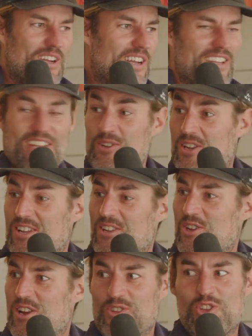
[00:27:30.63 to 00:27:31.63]

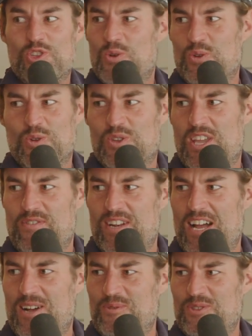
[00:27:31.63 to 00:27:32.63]
you do a good Kevin
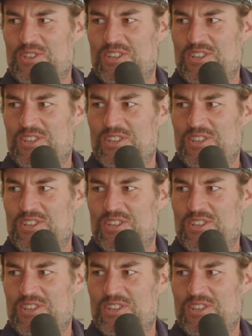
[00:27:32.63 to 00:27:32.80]
Hart, wouldn't you?